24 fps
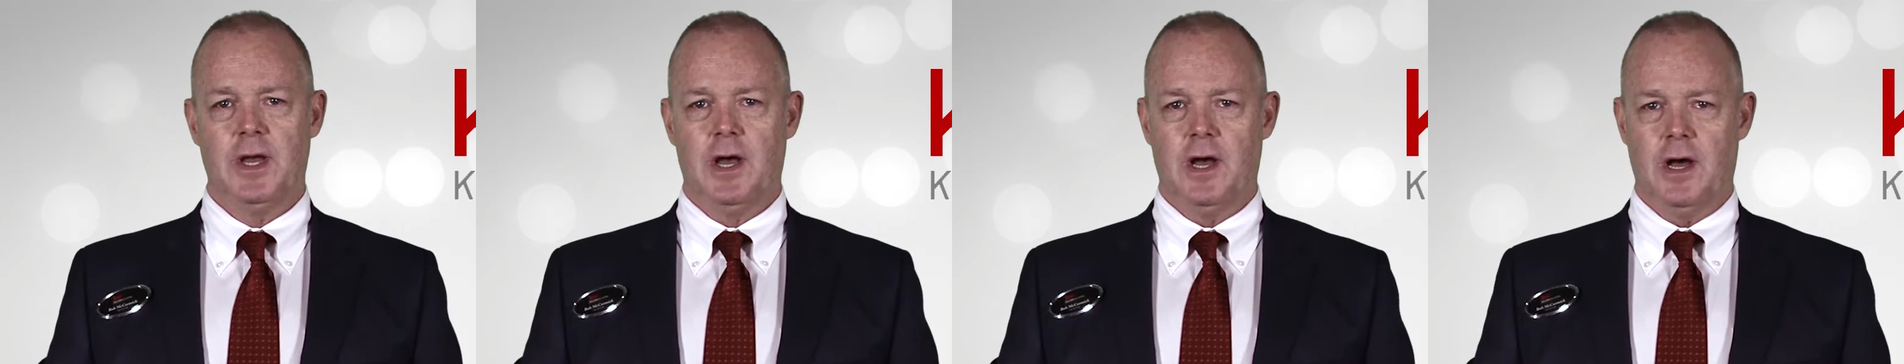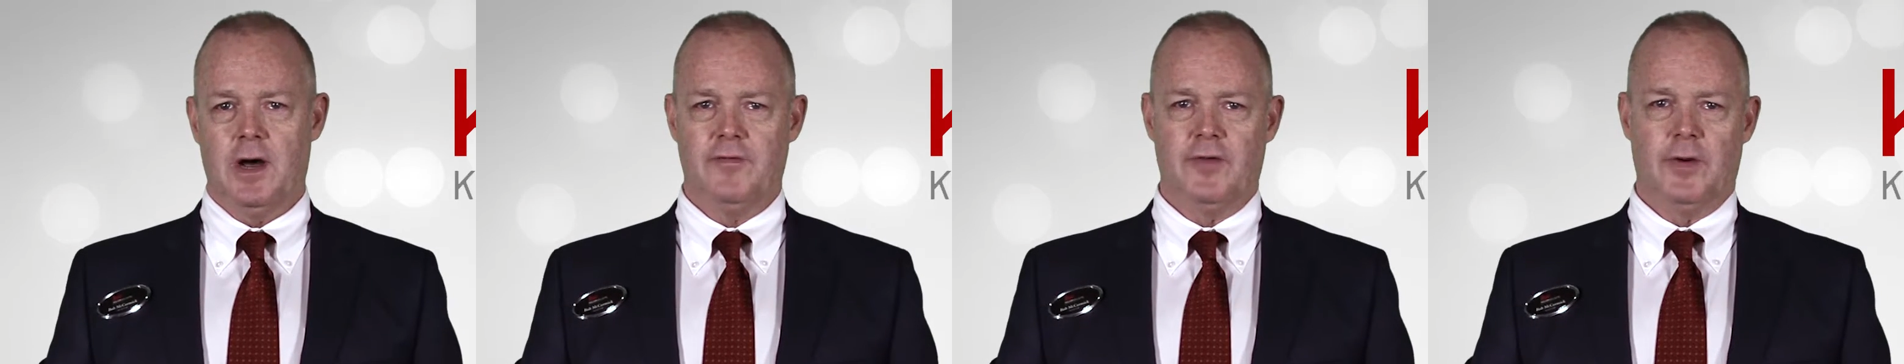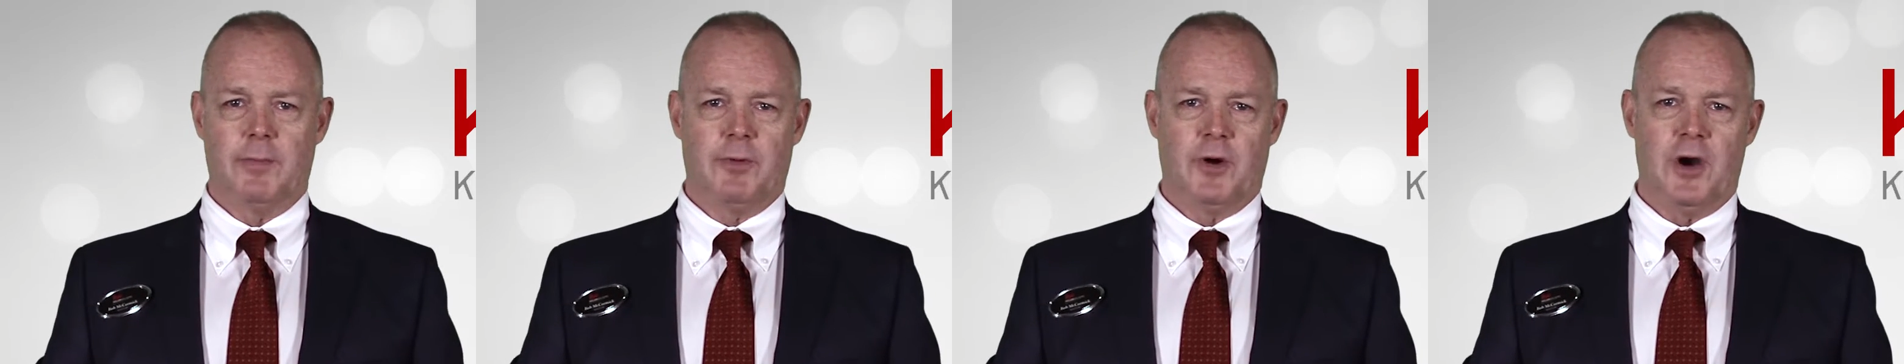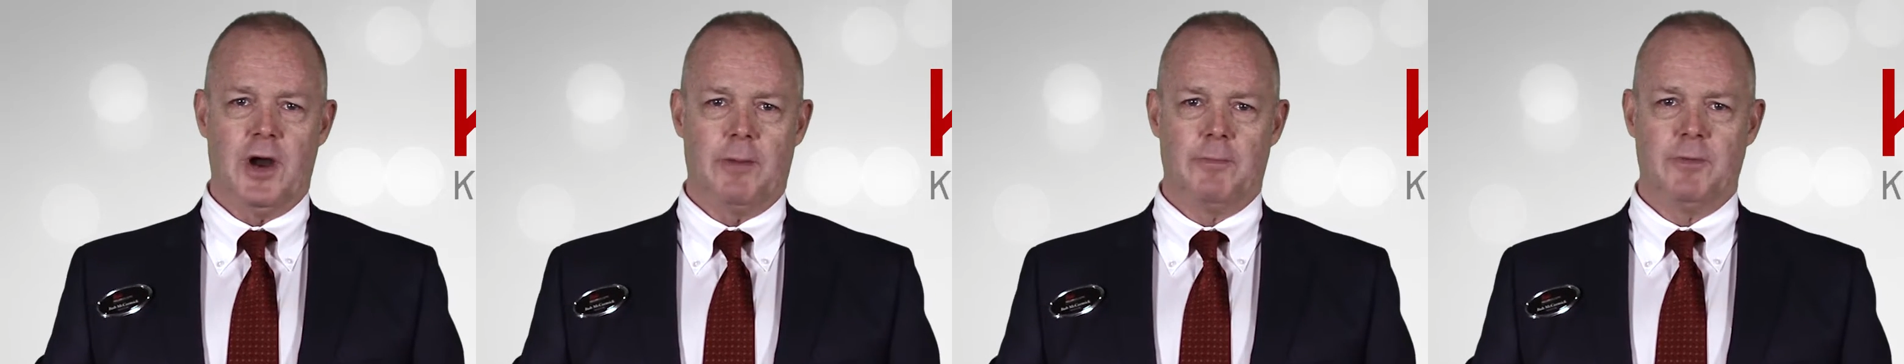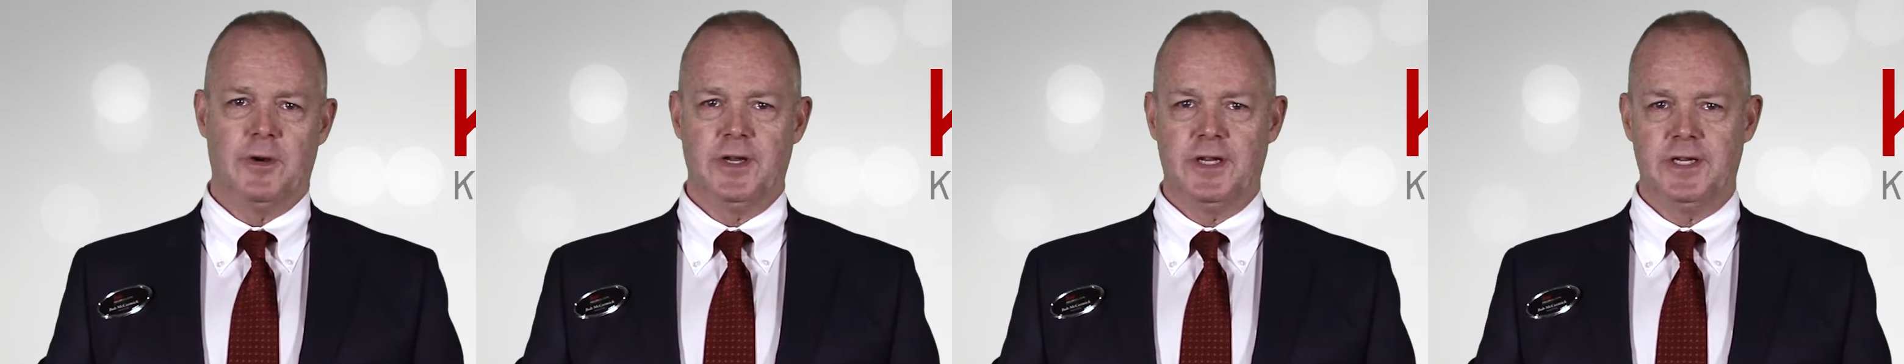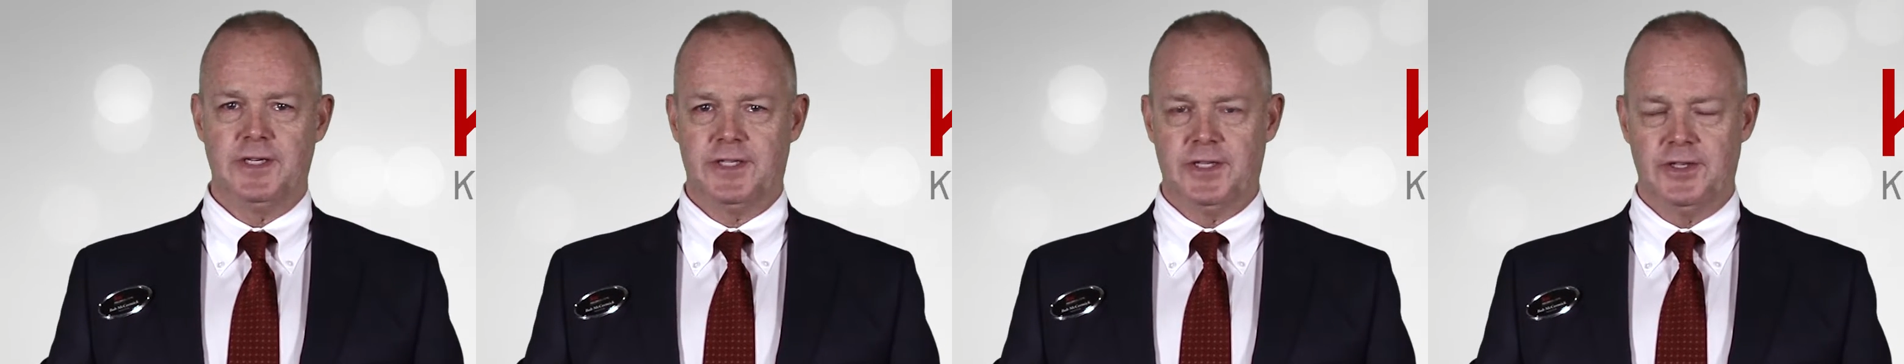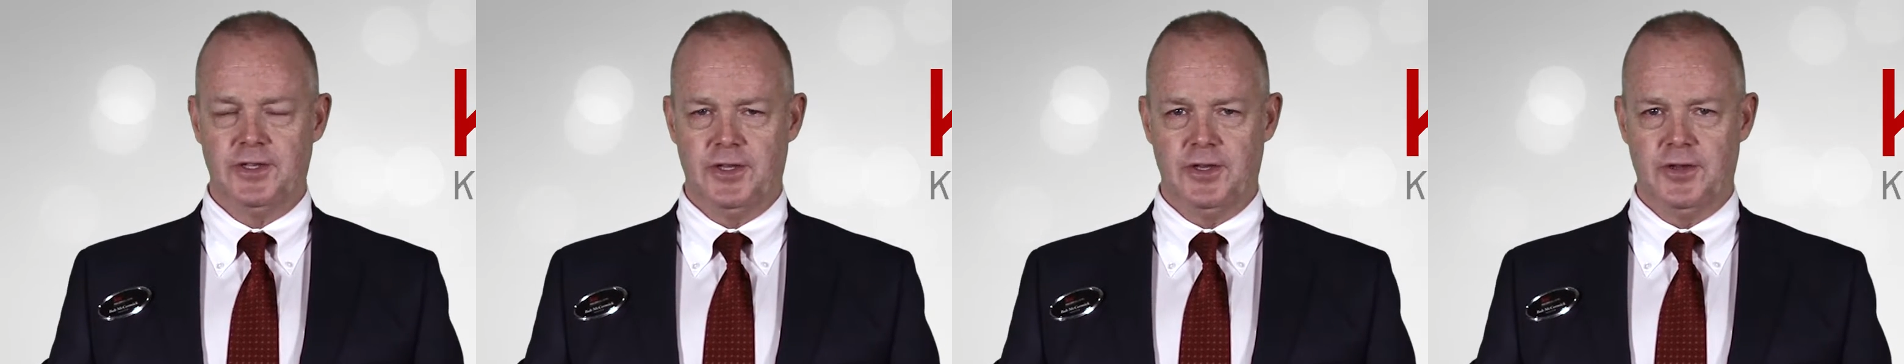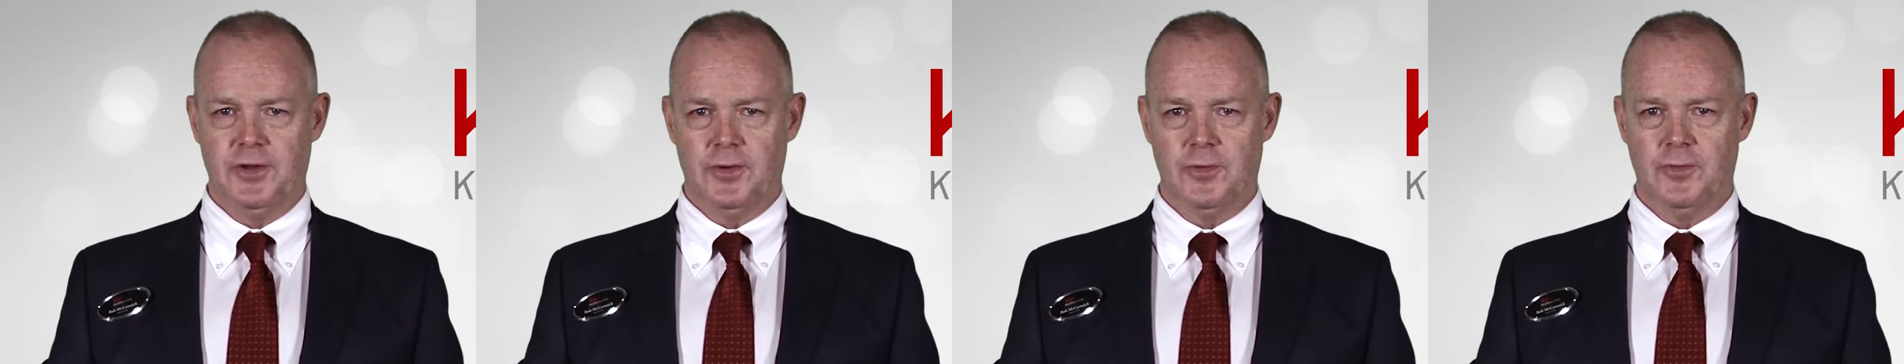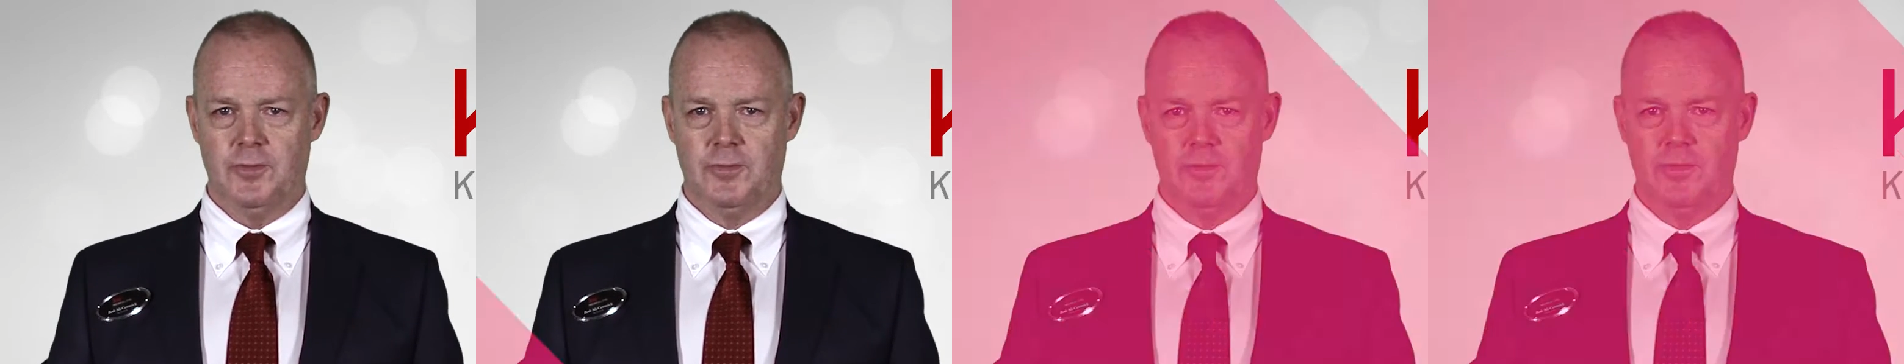of a property to
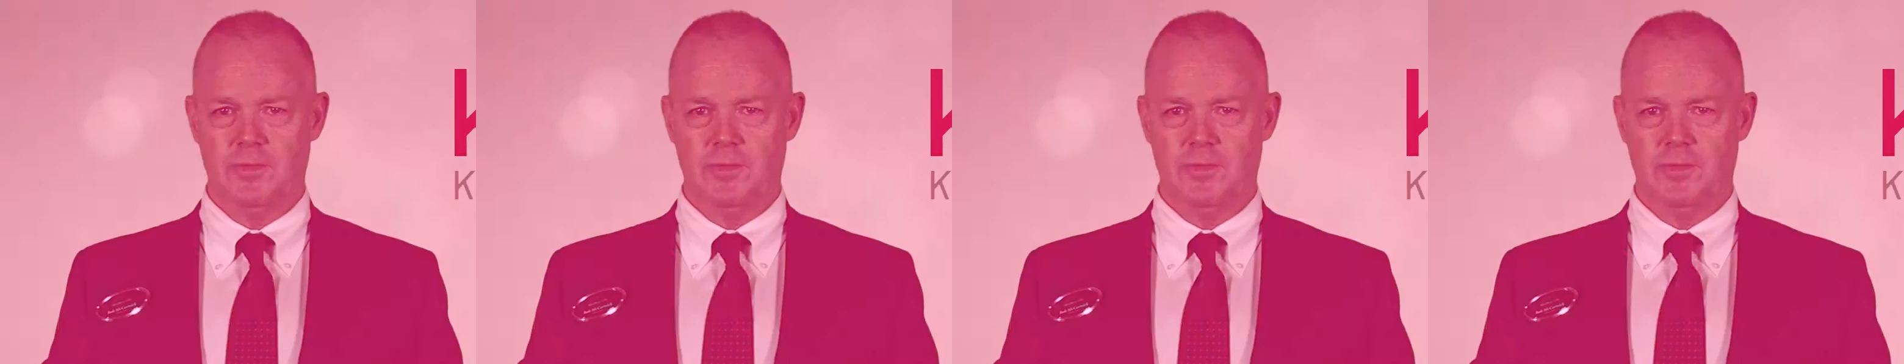you.